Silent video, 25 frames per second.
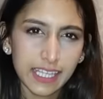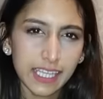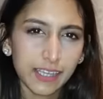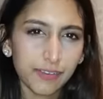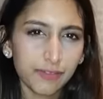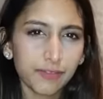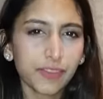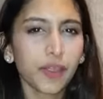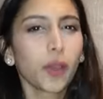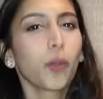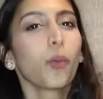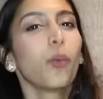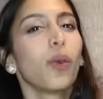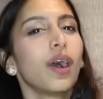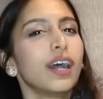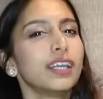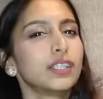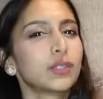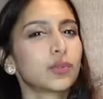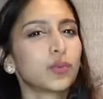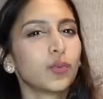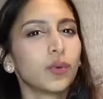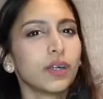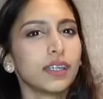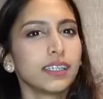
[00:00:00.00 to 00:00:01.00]
if there
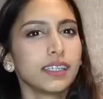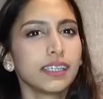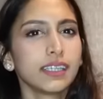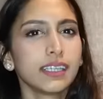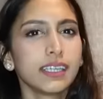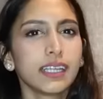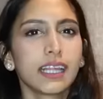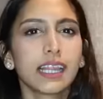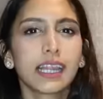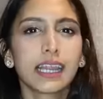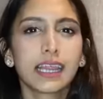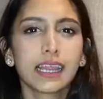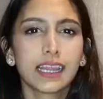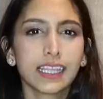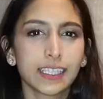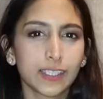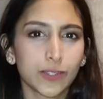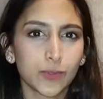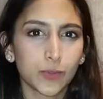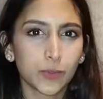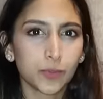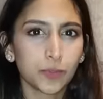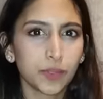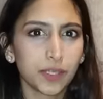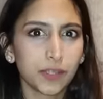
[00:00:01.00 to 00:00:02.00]
was one,
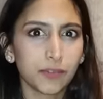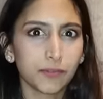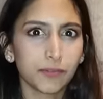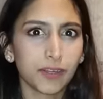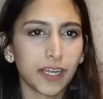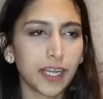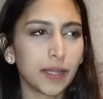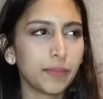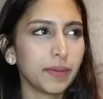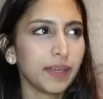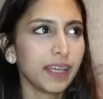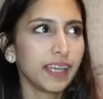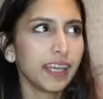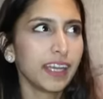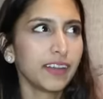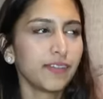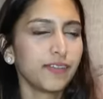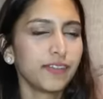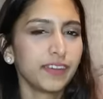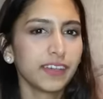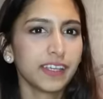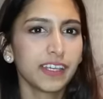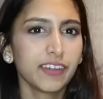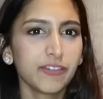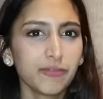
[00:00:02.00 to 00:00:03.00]
this would be the vibe.
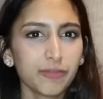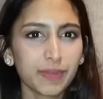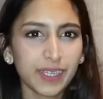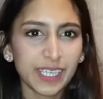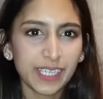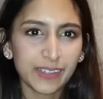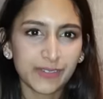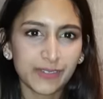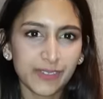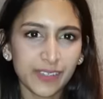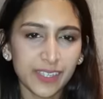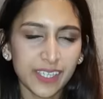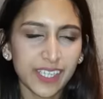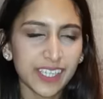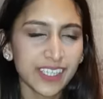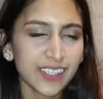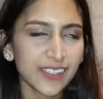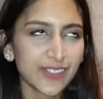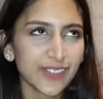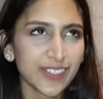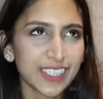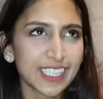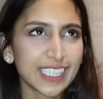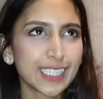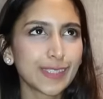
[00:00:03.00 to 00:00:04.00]
Forgive my
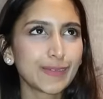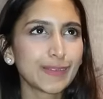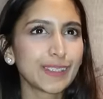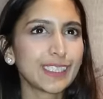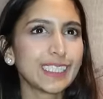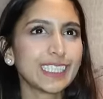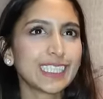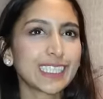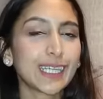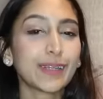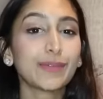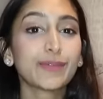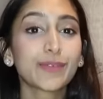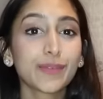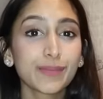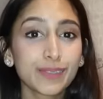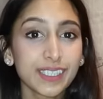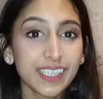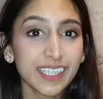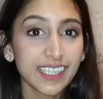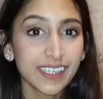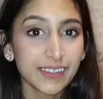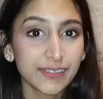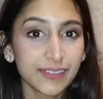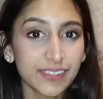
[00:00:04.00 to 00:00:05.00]
ignorance because I'm from
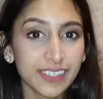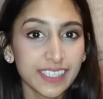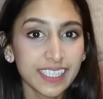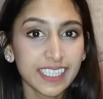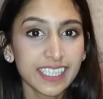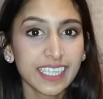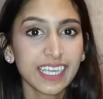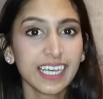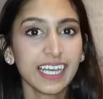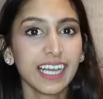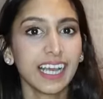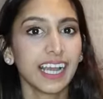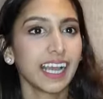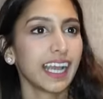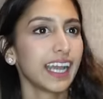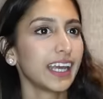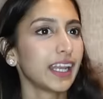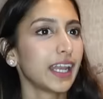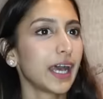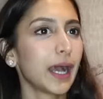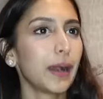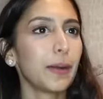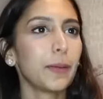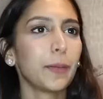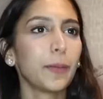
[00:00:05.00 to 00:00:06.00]
South Africa
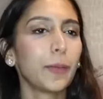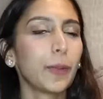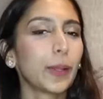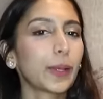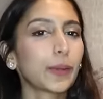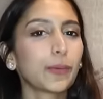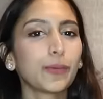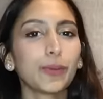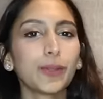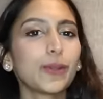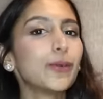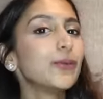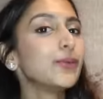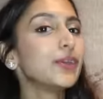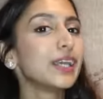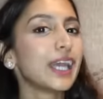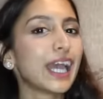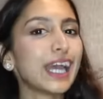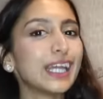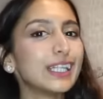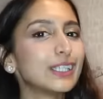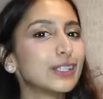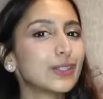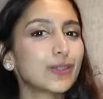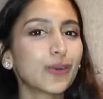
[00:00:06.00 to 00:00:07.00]
and we don't
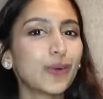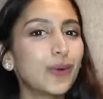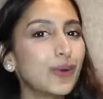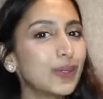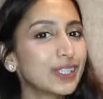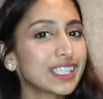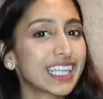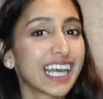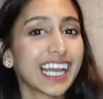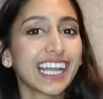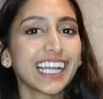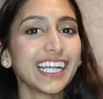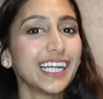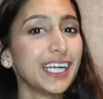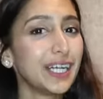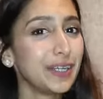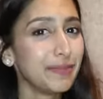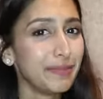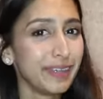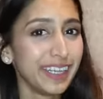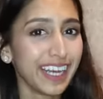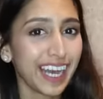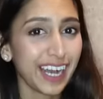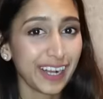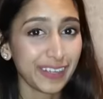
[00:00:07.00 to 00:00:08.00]
get stores like
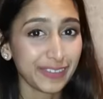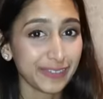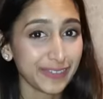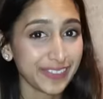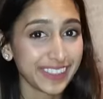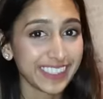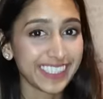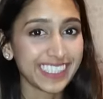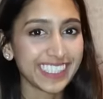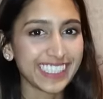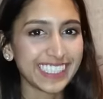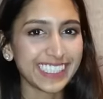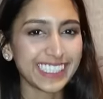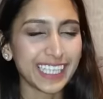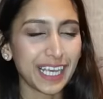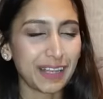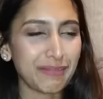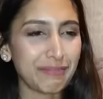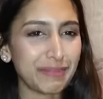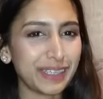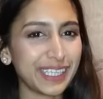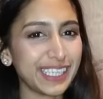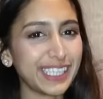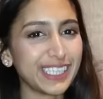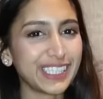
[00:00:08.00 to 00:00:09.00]
Urban Outfitters
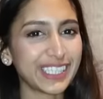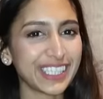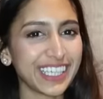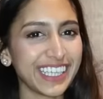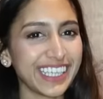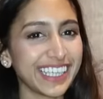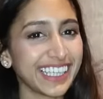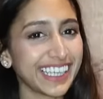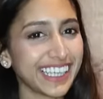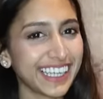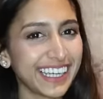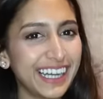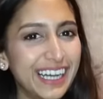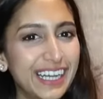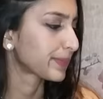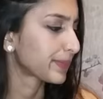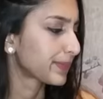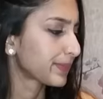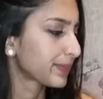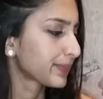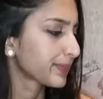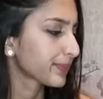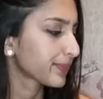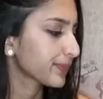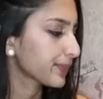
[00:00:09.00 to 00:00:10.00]
and Bershka here.
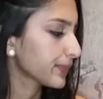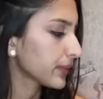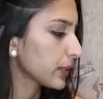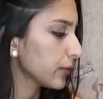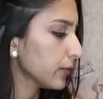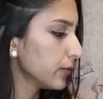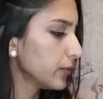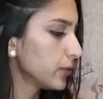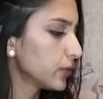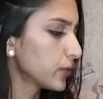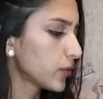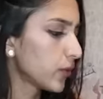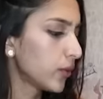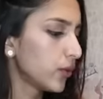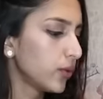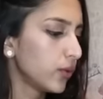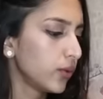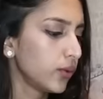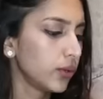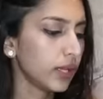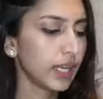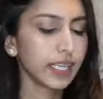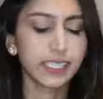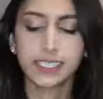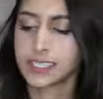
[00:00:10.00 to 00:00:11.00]

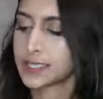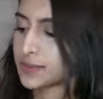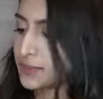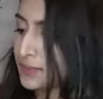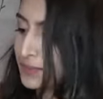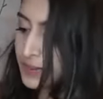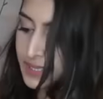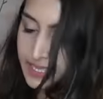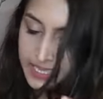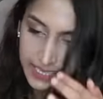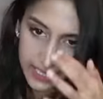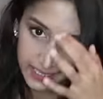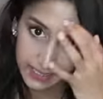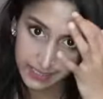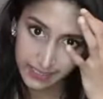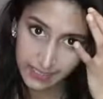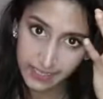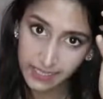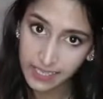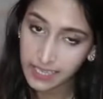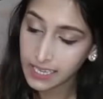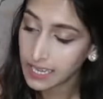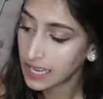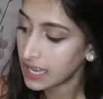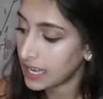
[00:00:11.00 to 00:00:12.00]
So let's begin.
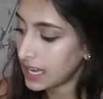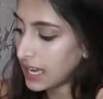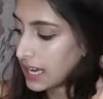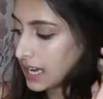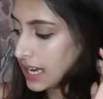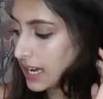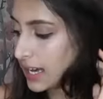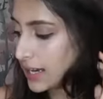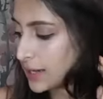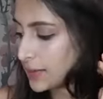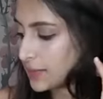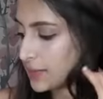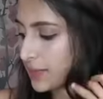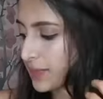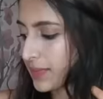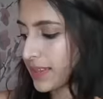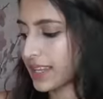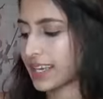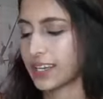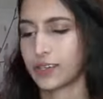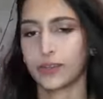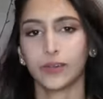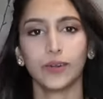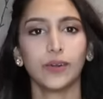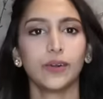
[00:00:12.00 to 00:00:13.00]

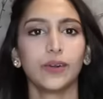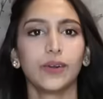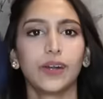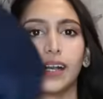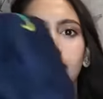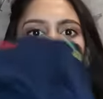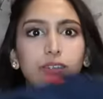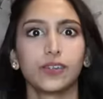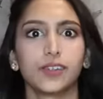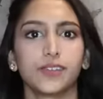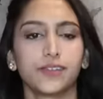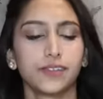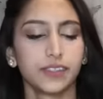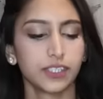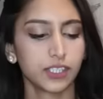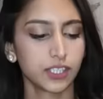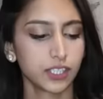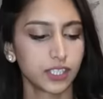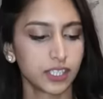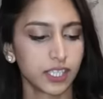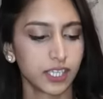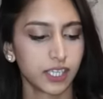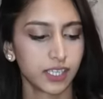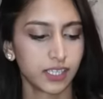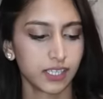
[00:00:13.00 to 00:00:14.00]
I got
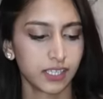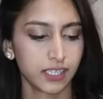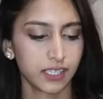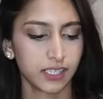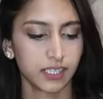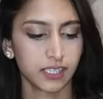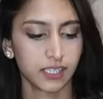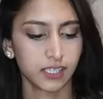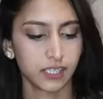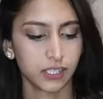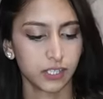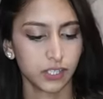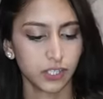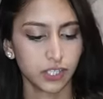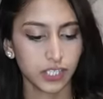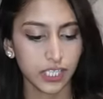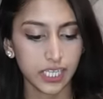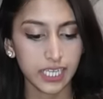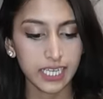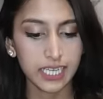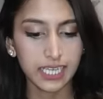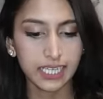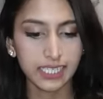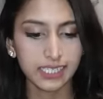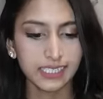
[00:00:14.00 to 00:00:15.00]
this
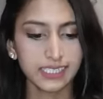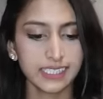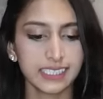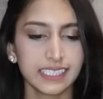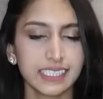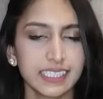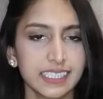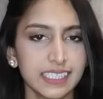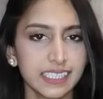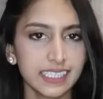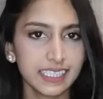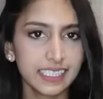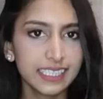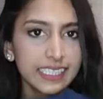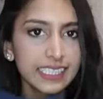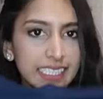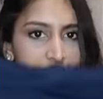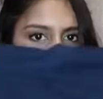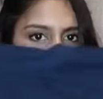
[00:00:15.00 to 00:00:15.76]
jersey.